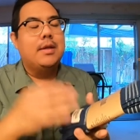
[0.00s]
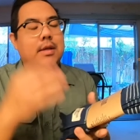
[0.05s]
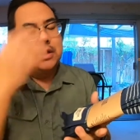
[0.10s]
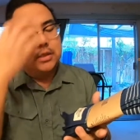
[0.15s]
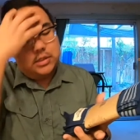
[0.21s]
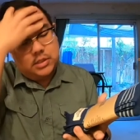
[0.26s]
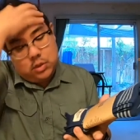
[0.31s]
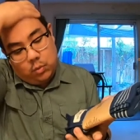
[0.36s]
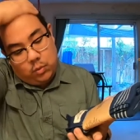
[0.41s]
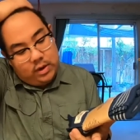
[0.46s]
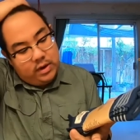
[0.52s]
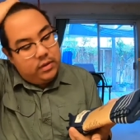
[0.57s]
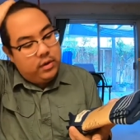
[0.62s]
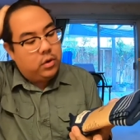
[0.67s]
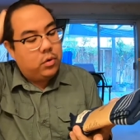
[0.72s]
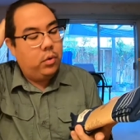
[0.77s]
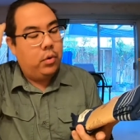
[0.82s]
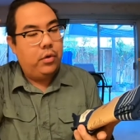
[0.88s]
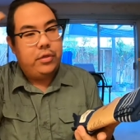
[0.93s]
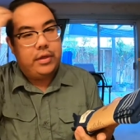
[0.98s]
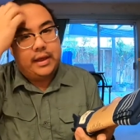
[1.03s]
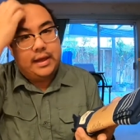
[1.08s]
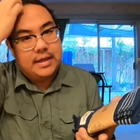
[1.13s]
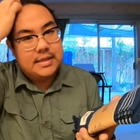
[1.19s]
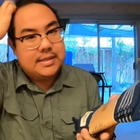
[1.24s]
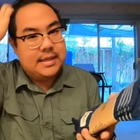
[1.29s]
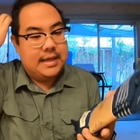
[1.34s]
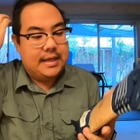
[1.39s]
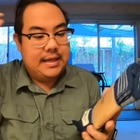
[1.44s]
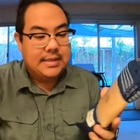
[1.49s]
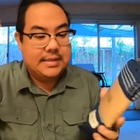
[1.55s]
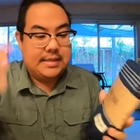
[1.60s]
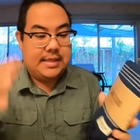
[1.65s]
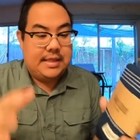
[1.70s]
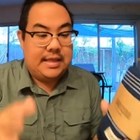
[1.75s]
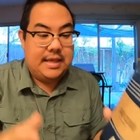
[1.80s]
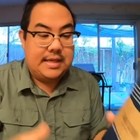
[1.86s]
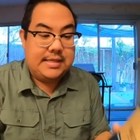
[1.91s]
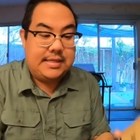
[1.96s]
So one of the cool things is
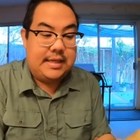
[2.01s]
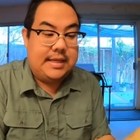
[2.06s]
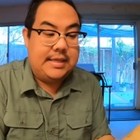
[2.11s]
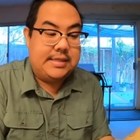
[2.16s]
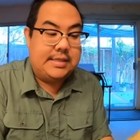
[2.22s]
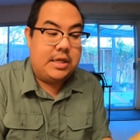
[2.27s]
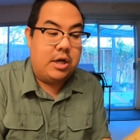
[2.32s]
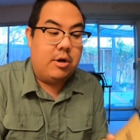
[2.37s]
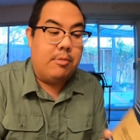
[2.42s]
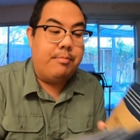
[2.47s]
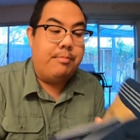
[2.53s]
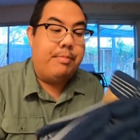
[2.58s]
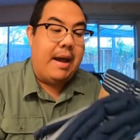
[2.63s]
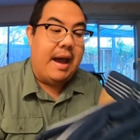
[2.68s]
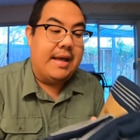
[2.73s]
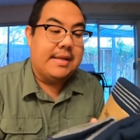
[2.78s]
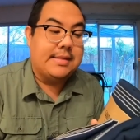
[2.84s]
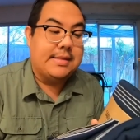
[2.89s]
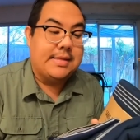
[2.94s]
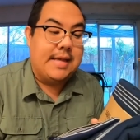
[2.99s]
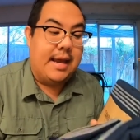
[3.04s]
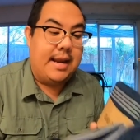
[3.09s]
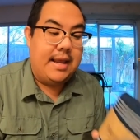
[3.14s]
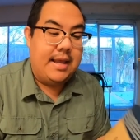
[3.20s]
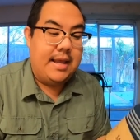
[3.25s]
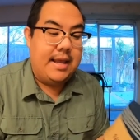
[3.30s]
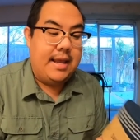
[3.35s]
this is their bath set.